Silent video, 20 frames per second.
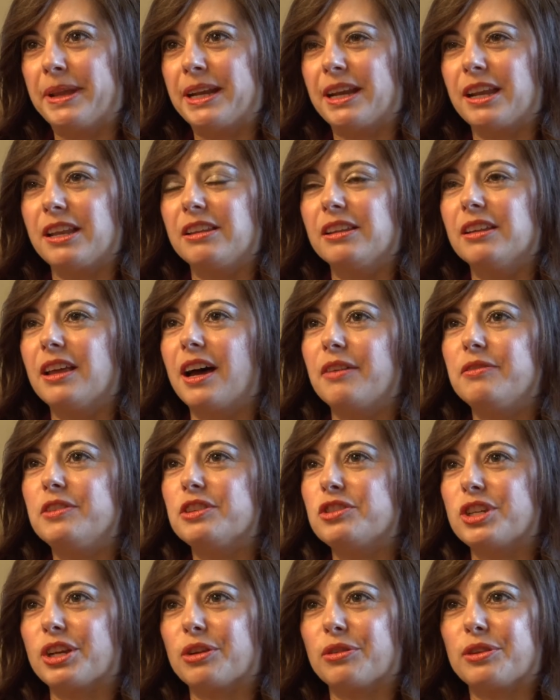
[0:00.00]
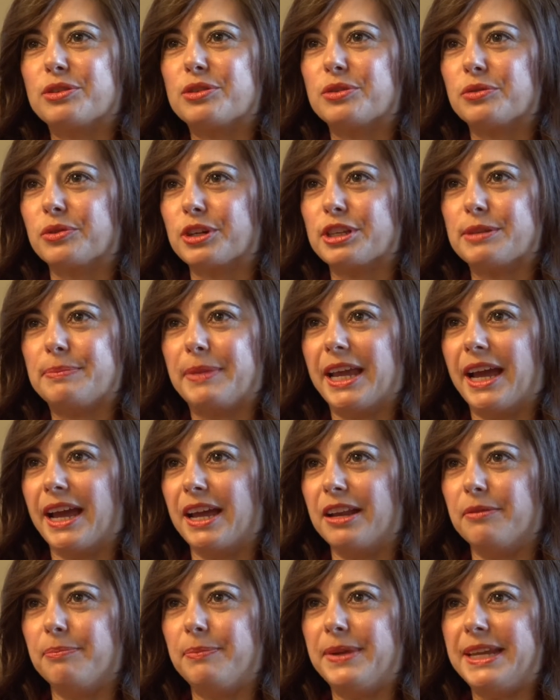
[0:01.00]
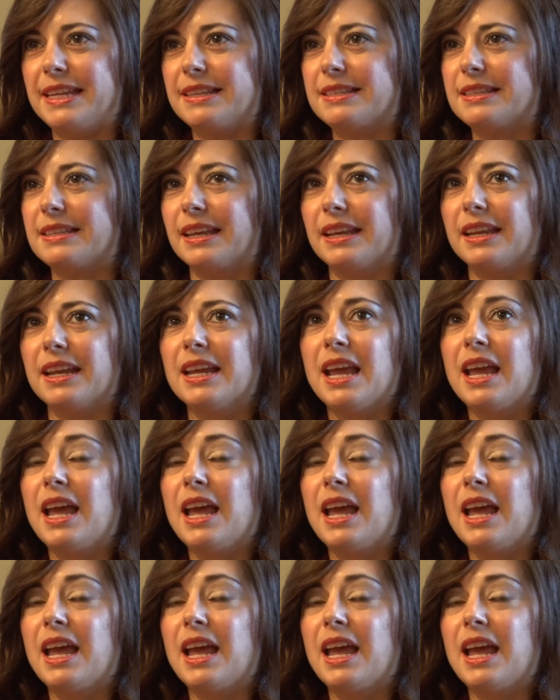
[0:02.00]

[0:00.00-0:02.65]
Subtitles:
And I love to share the stories behind a piece that